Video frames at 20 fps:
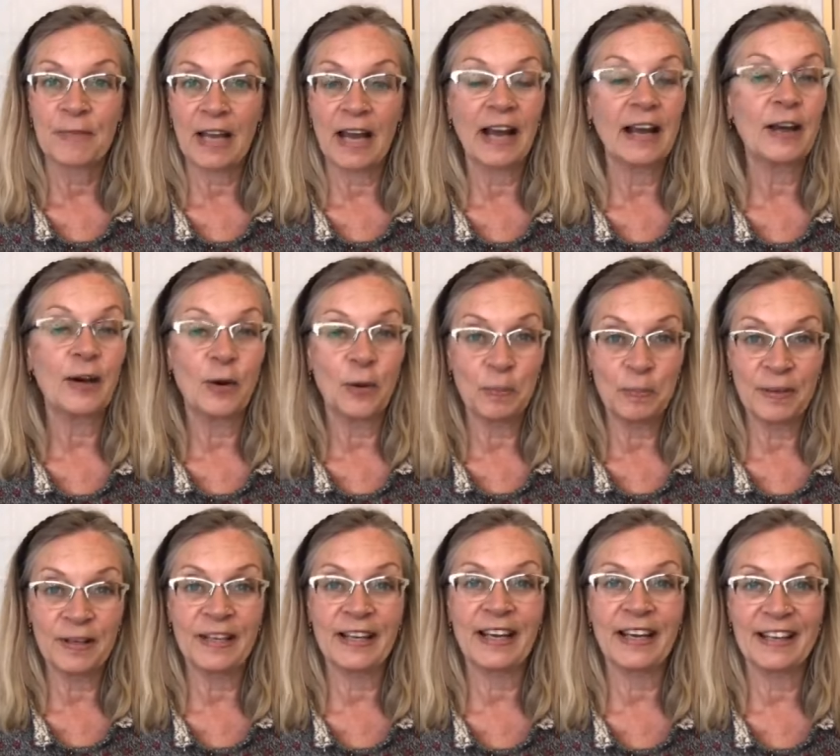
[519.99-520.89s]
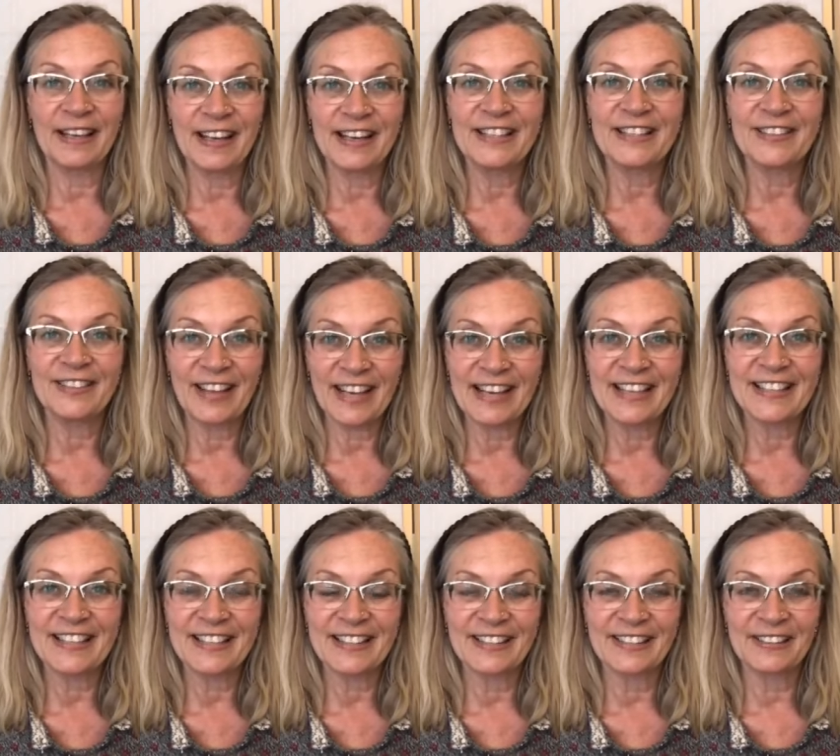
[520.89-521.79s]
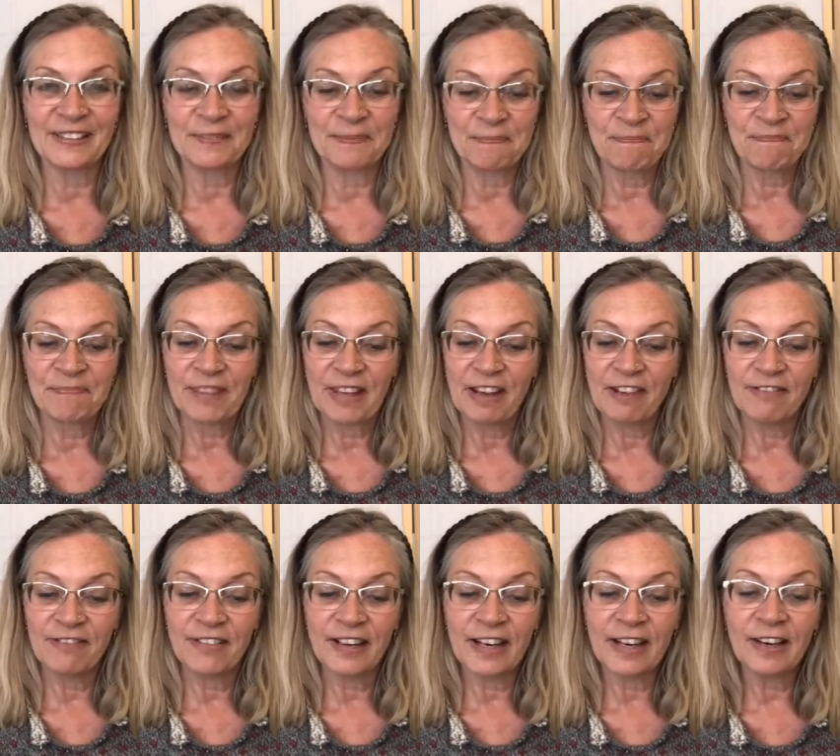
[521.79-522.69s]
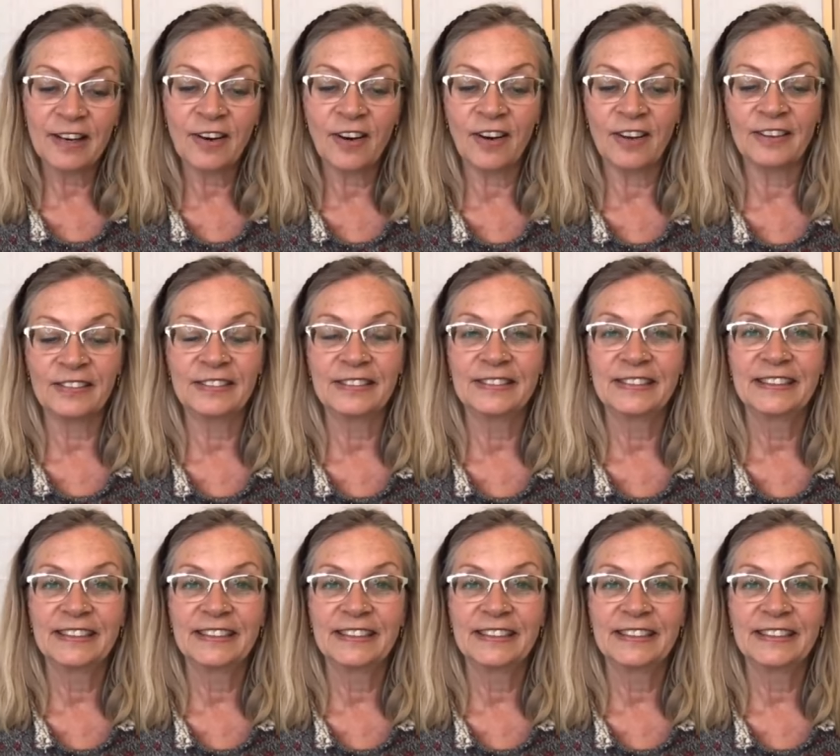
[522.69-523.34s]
eye opening and educational. Fenelon,